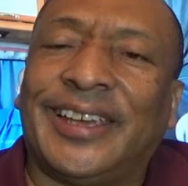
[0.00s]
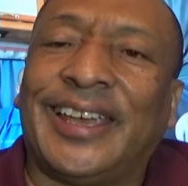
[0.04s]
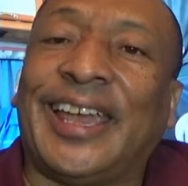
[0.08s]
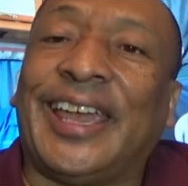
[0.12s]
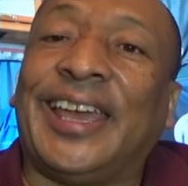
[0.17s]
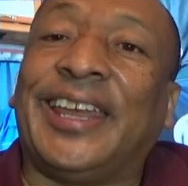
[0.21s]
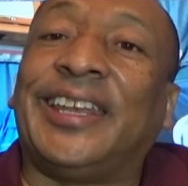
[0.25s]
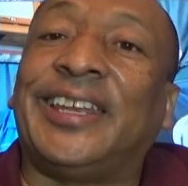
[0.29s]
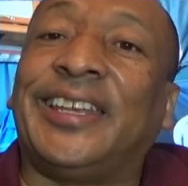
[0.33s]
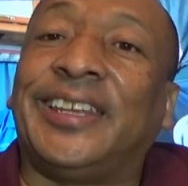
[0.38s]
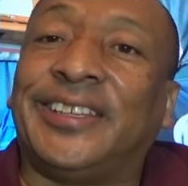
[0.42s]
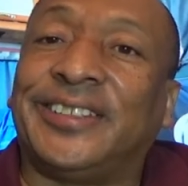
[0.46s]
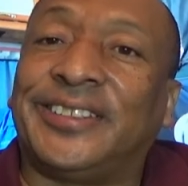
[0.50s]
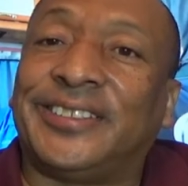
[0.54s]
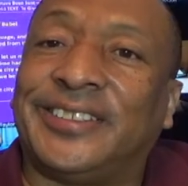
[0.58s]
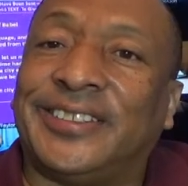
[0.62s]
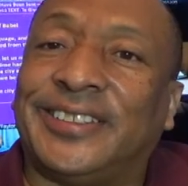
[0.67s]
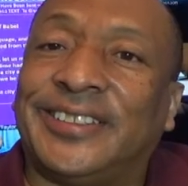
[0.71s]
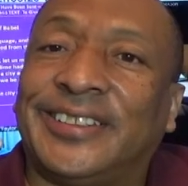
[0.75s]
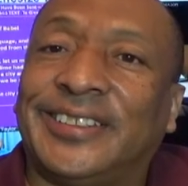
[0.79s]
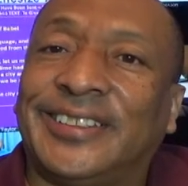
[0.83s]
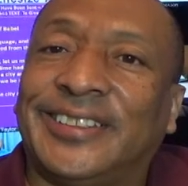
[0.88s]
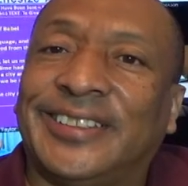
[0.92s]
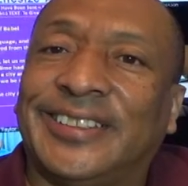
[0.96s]
and listen.
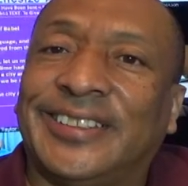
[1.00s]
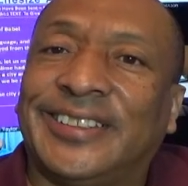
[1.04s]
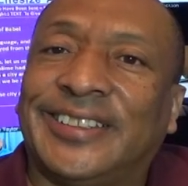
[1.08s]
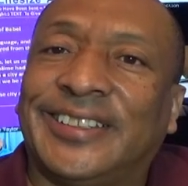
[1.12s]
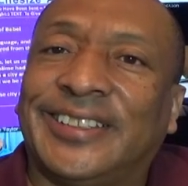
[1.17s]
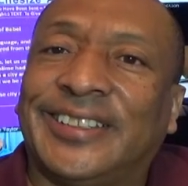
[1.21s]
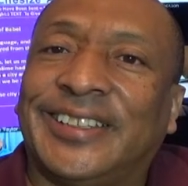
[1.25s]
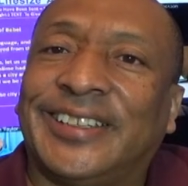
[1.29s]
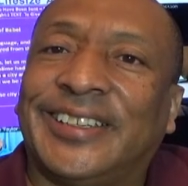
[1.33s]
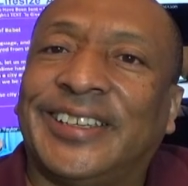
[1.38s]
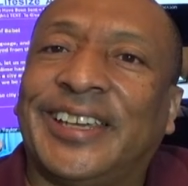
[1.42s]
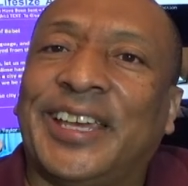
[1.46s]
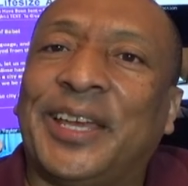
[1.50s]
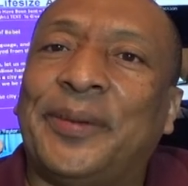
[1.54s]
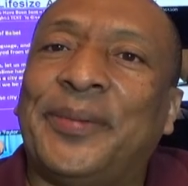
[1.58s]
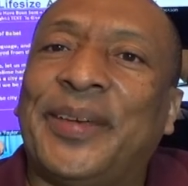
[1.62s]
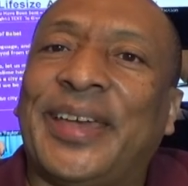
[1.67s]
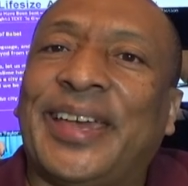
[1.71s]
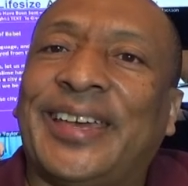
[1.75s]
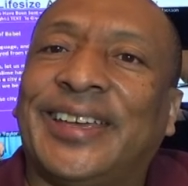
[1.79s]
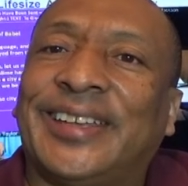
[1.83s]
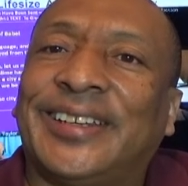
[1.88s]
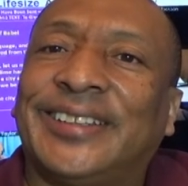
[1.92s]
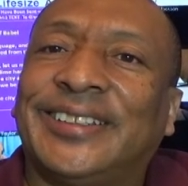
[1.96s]

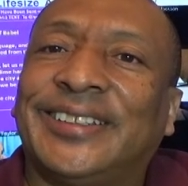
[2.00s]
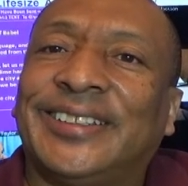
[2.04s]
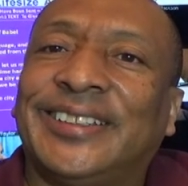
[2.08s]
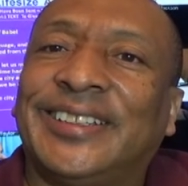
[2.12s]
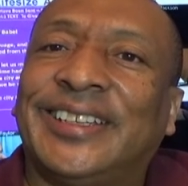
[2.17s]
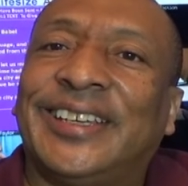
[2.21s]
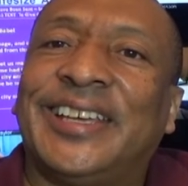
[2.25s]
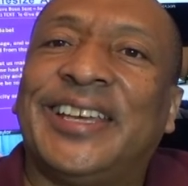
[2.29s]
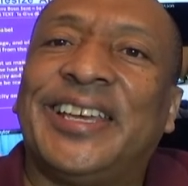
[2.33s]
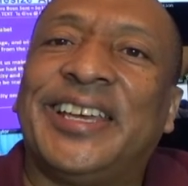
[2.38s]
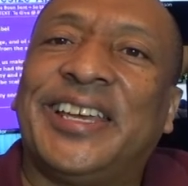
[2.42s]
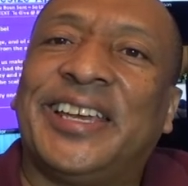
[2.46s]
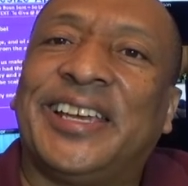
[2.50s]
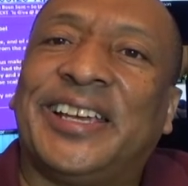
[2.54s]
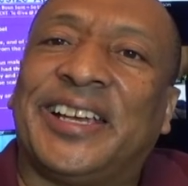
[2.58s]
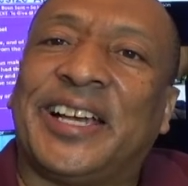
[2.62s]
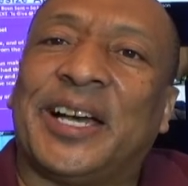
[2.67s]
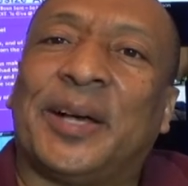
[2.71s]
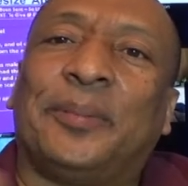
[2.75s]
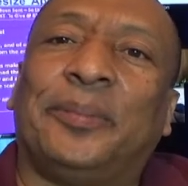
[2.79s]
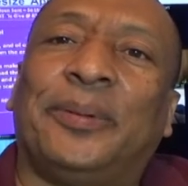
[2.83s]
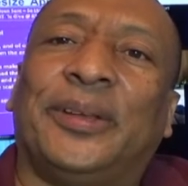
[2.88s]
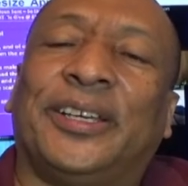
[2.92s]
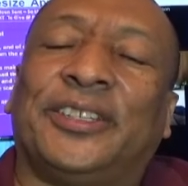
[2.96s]
Amen.
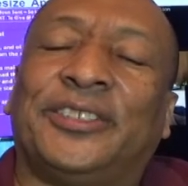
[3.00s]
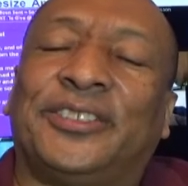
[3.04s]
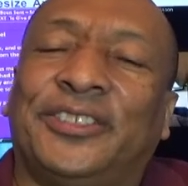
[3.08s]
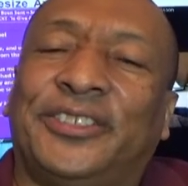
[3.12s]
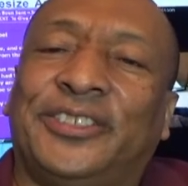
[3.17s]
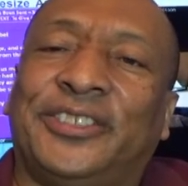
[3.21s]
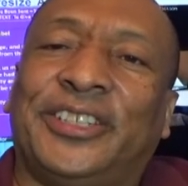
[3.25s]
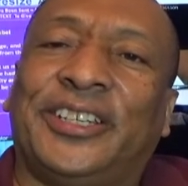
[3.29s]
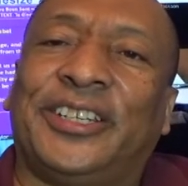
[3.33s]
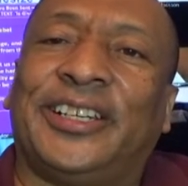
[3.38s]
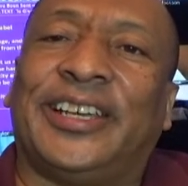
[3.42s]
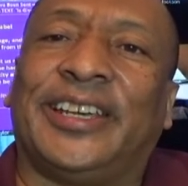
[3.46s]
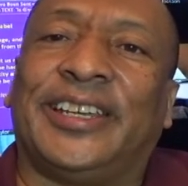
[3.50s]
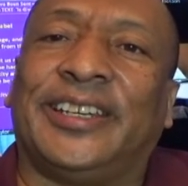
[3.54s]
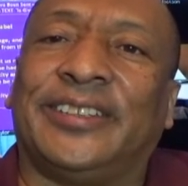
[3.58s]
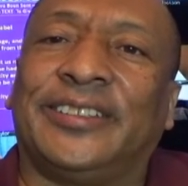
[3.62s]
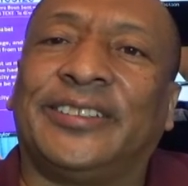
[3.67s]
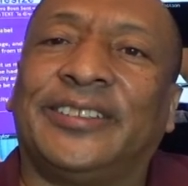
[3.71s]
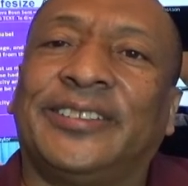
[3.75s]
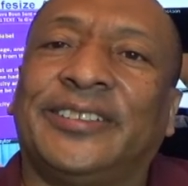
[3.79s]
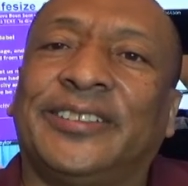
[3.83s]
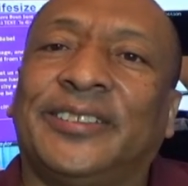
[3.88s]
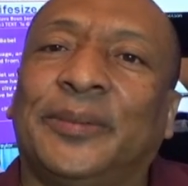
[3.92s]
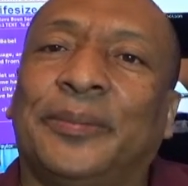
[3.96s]
God bless you. See you later.
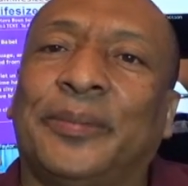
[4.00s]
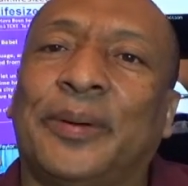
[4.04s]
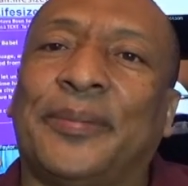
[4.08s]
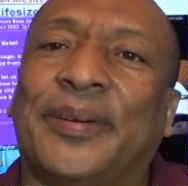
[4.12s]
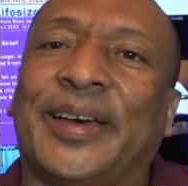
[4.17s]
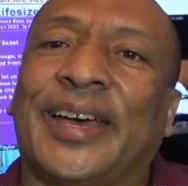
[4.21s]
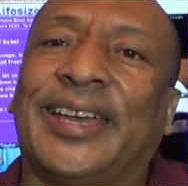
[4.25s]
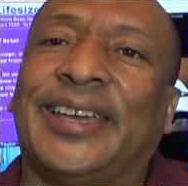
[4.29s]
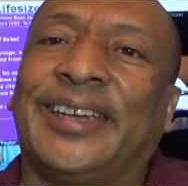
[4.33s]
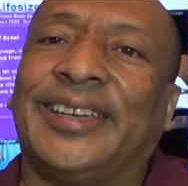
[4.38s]
Bye bye.